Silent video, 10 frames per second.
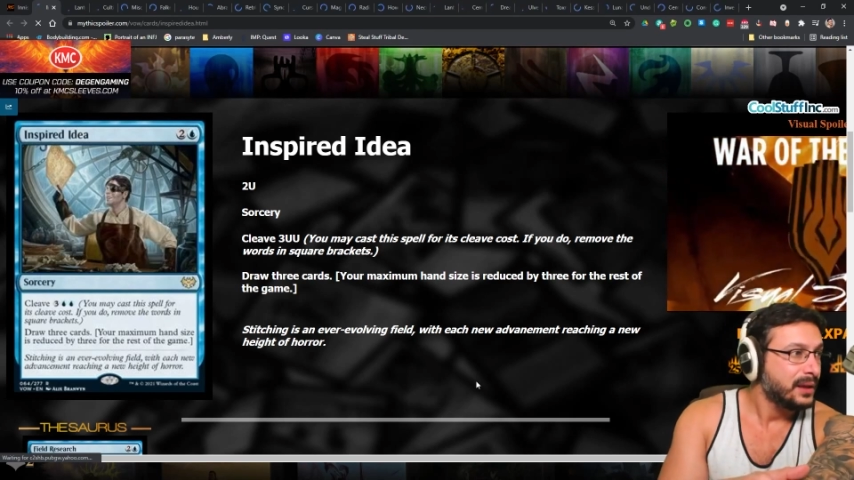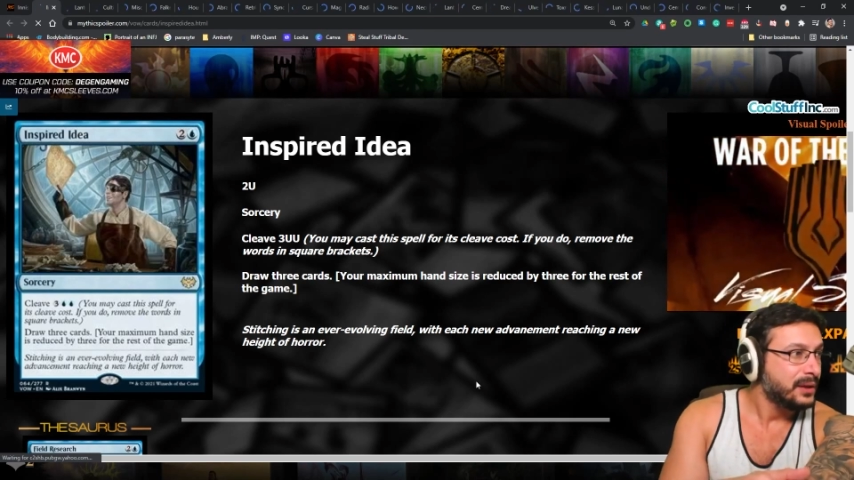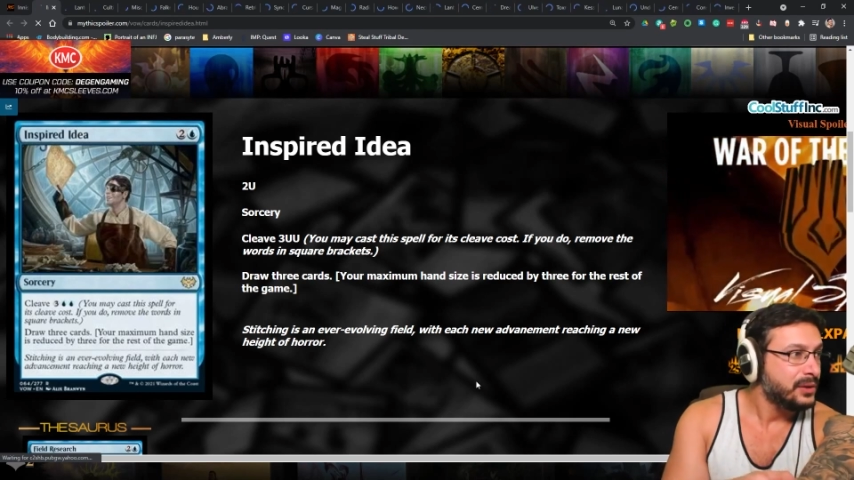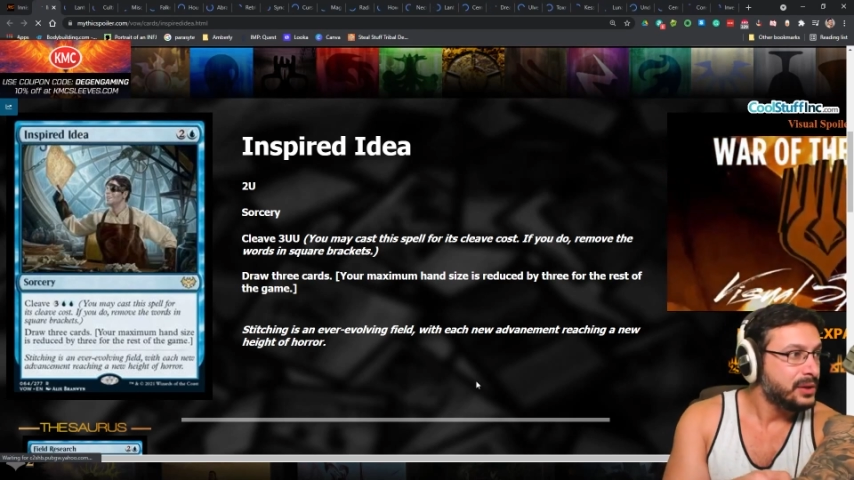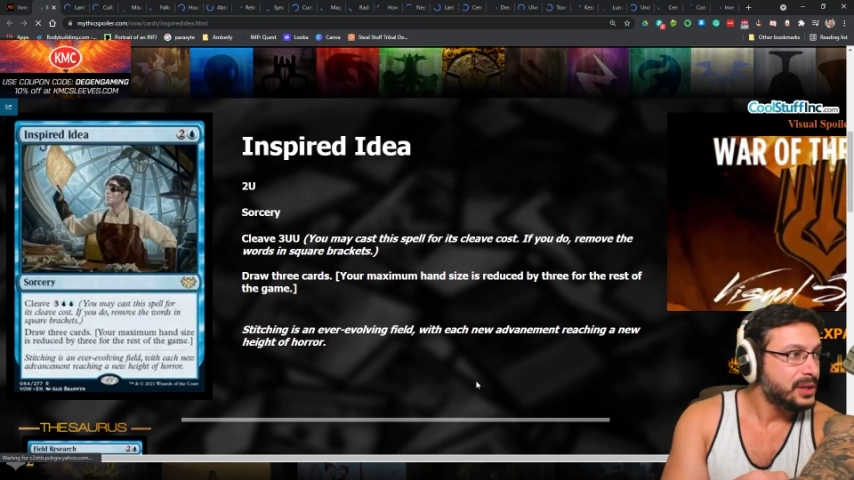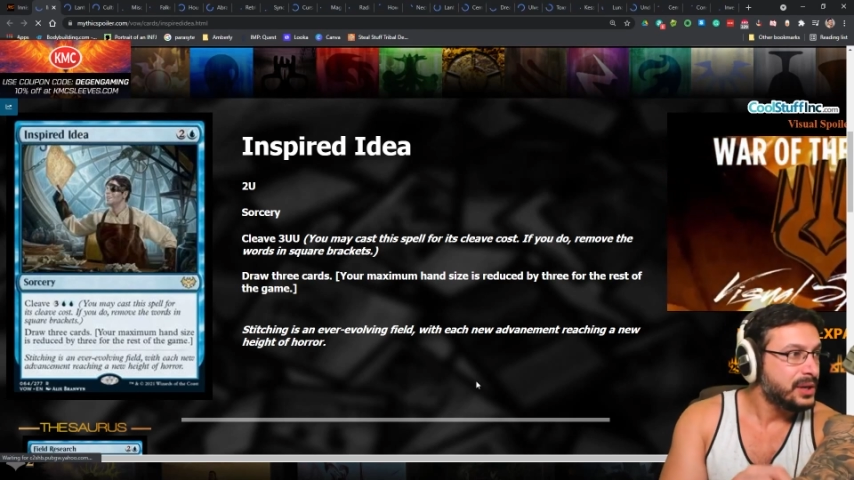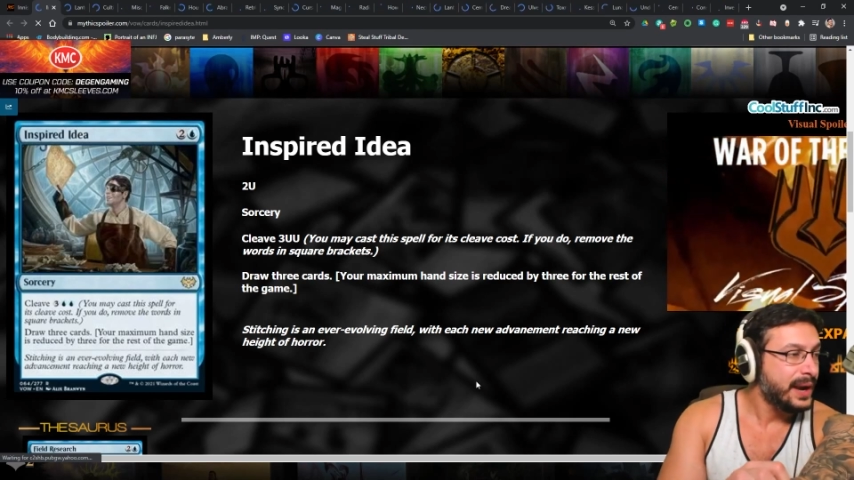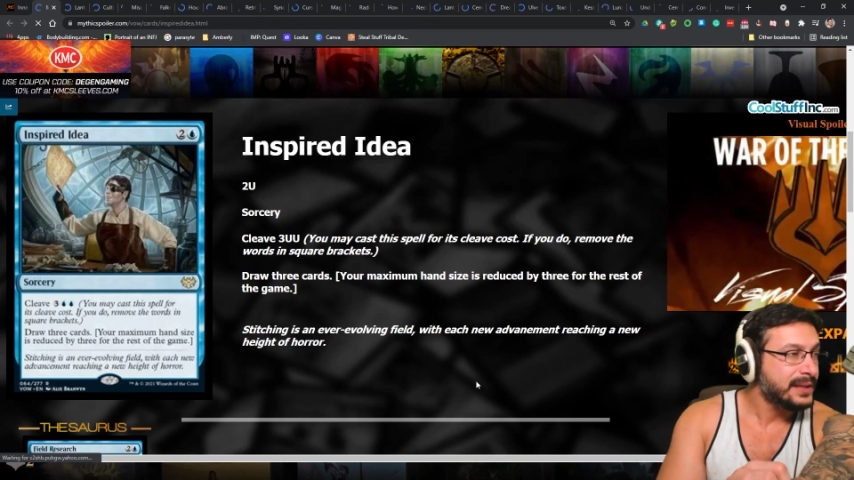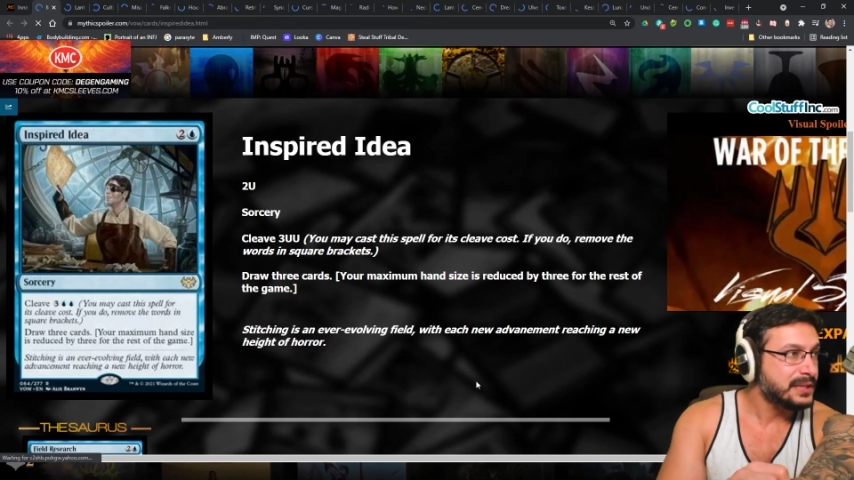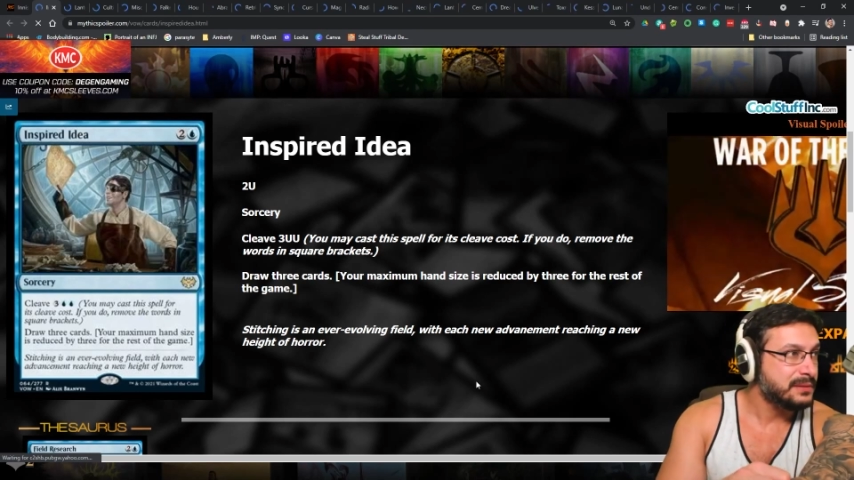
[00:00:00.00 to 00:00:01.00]
Your
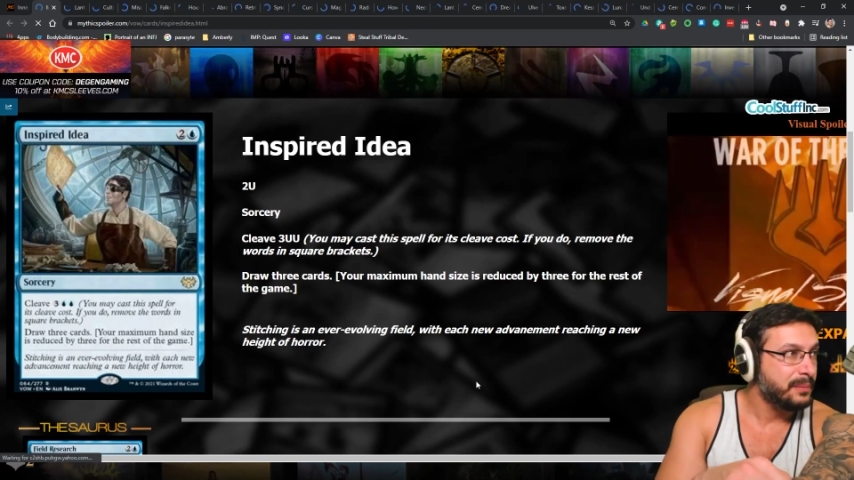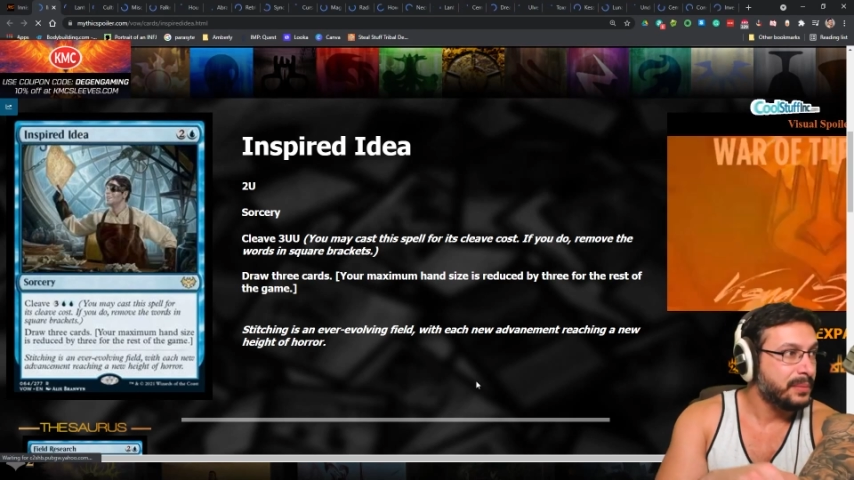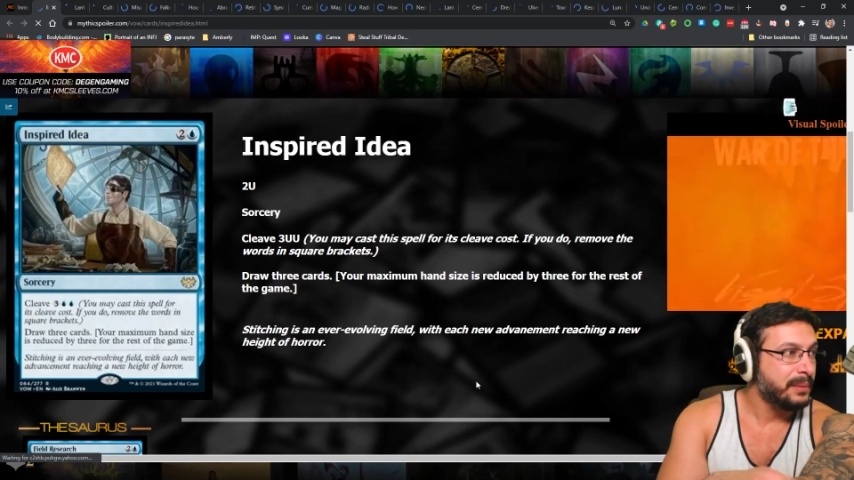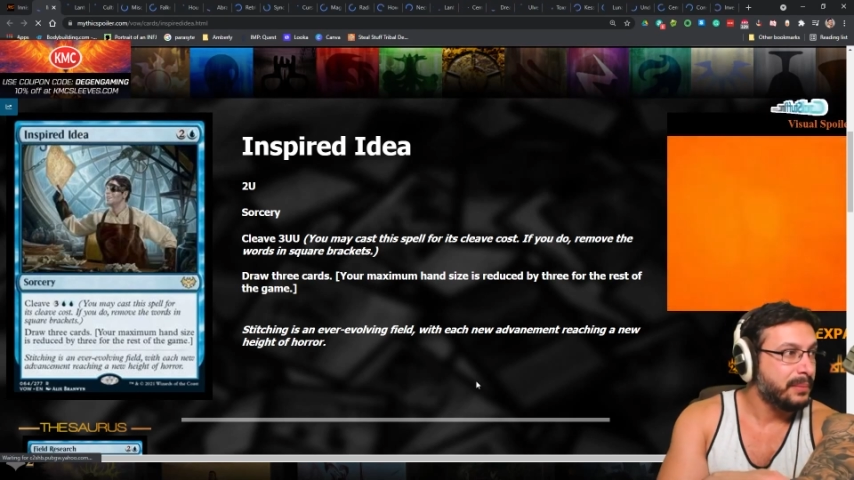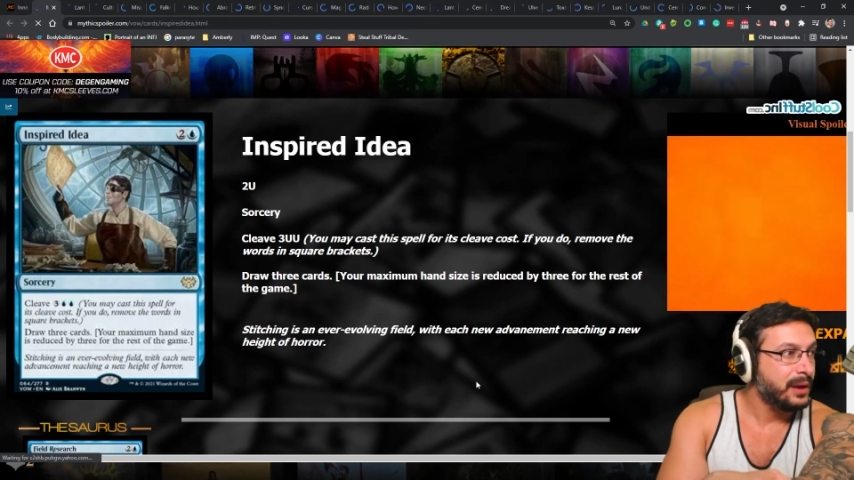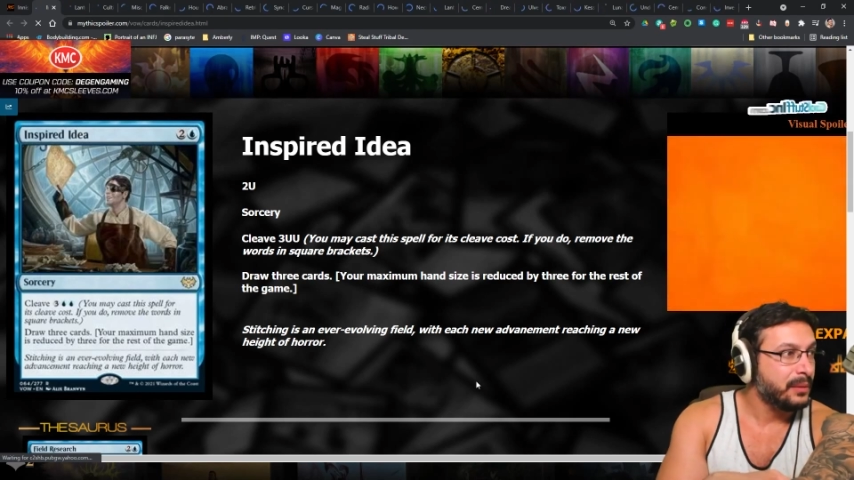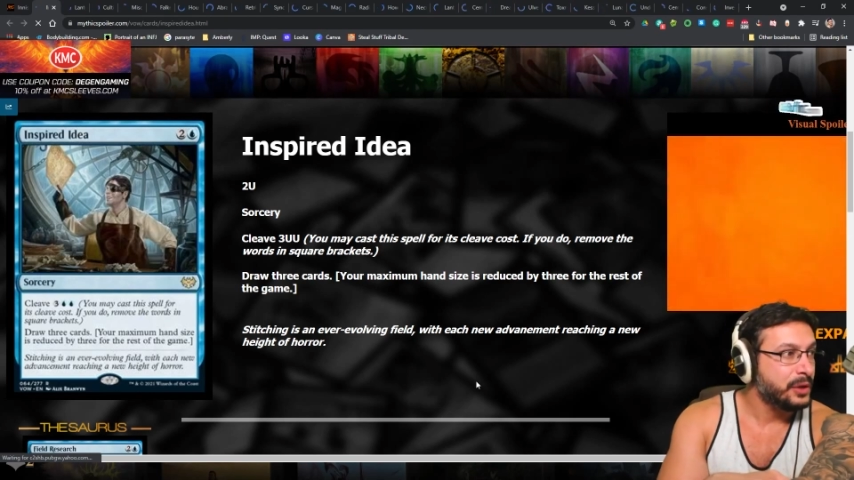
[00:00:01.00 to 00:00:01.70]
hand size being